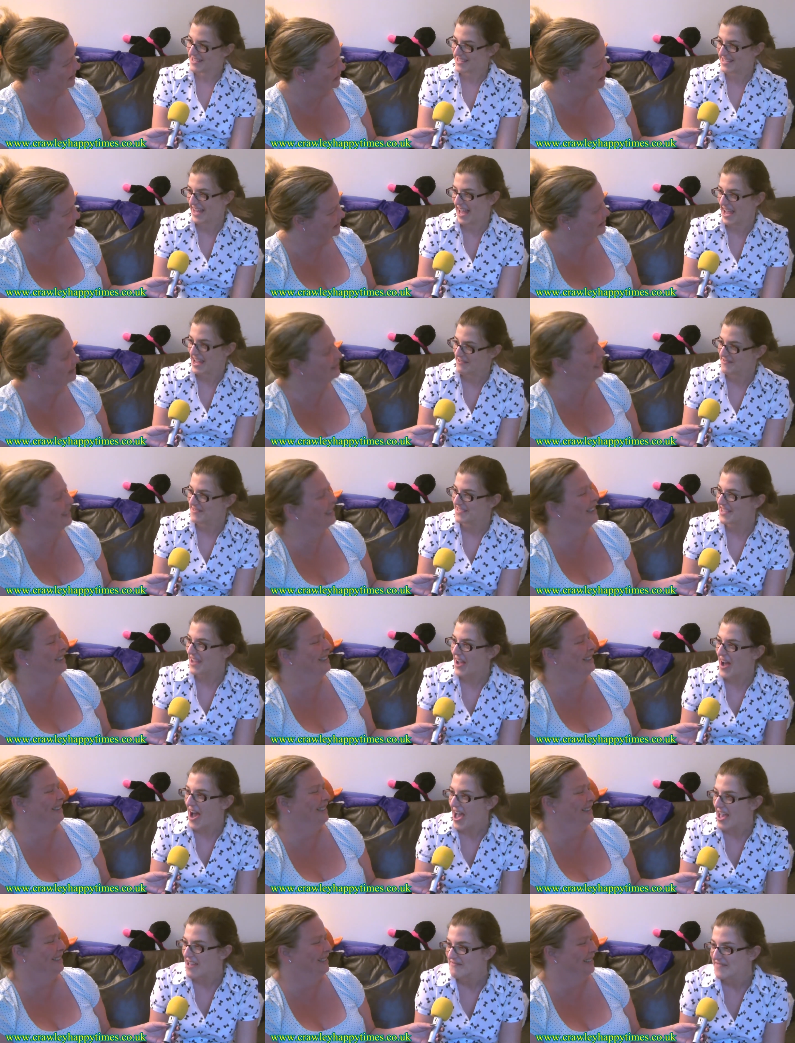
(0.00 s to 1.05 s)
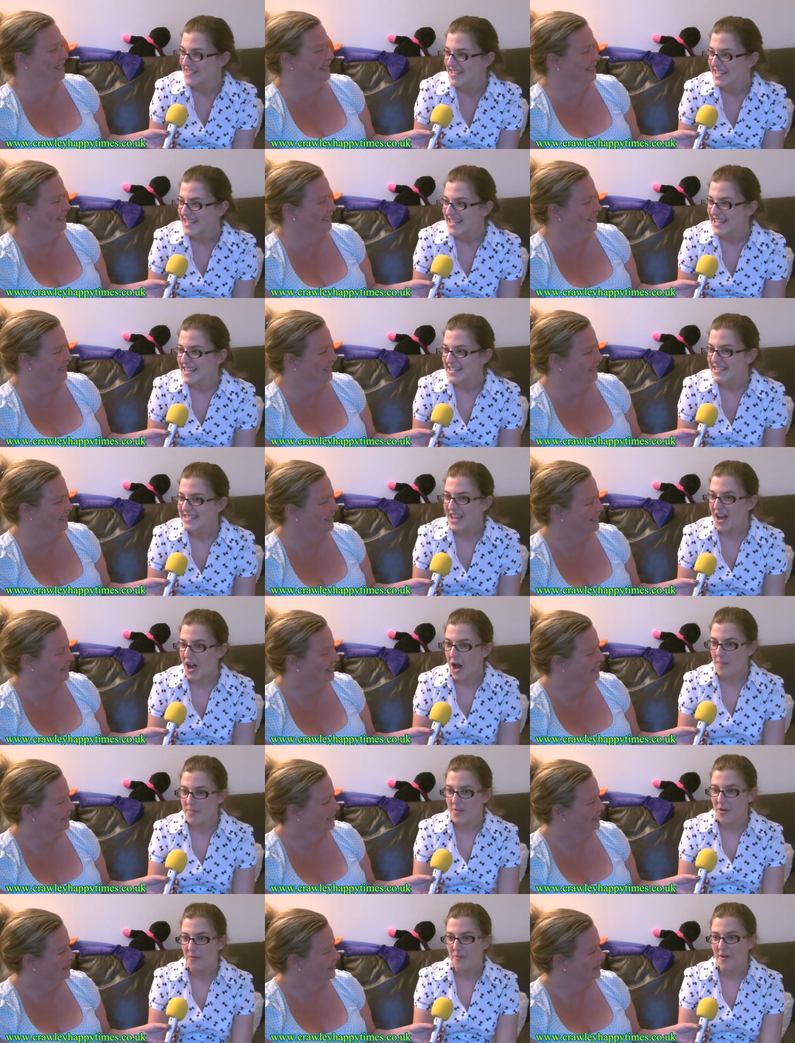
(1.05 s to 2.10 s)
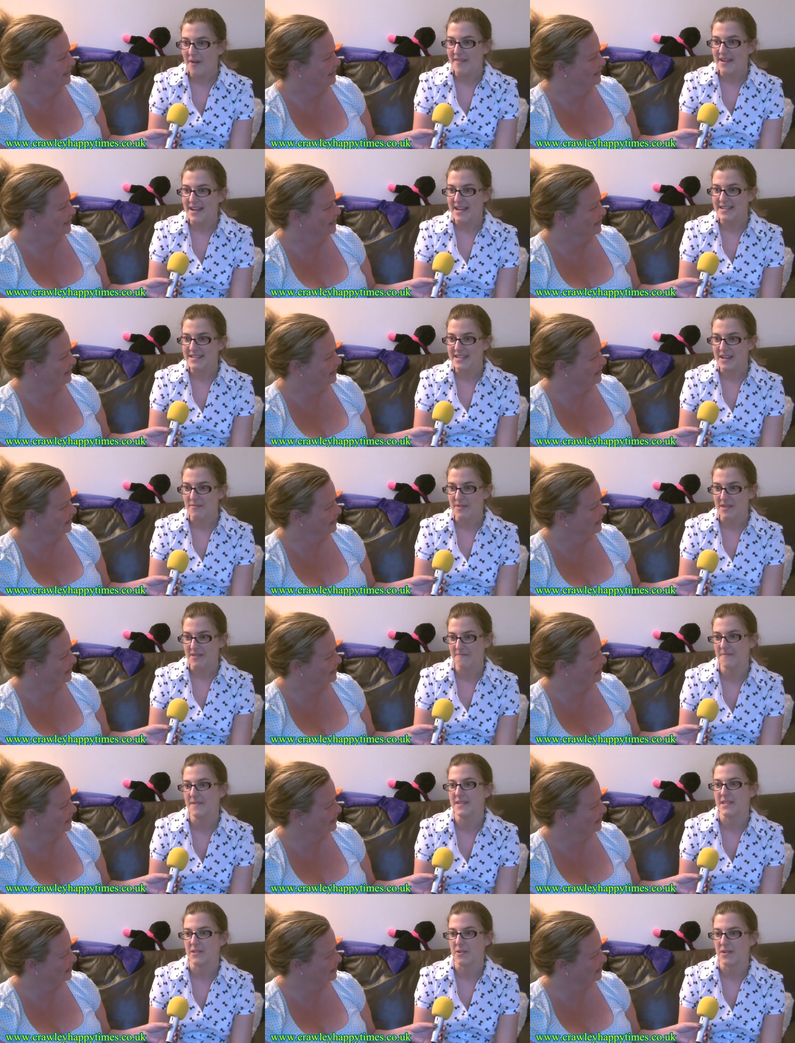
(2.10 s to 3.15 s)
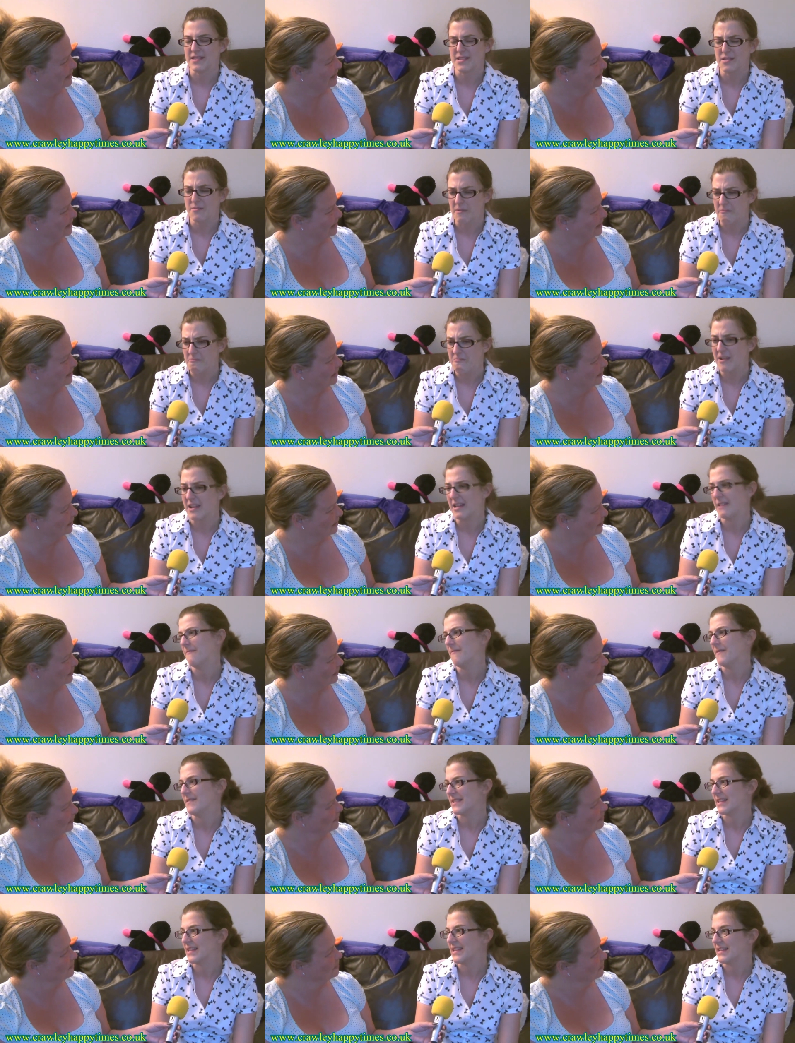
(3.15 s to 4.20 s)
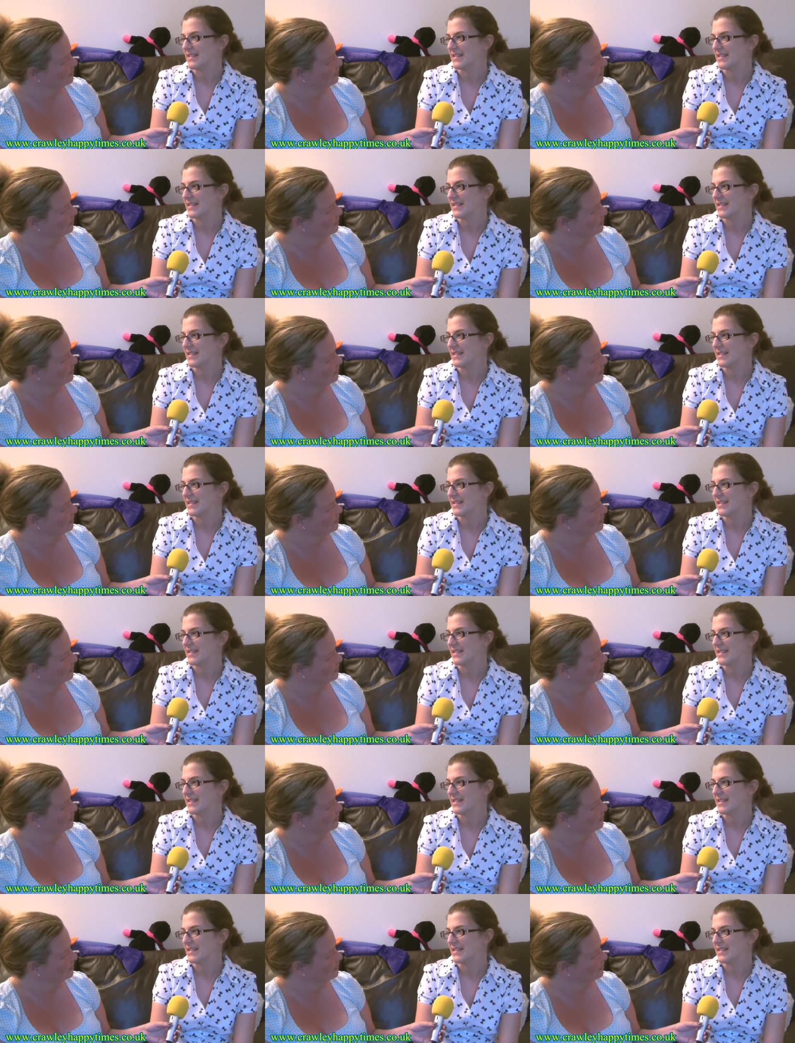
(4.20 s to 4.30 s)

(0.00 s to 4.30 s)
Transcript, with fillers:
Speaker 1: same time. so I'm not worried. I mean, the physical, it's going to be really physically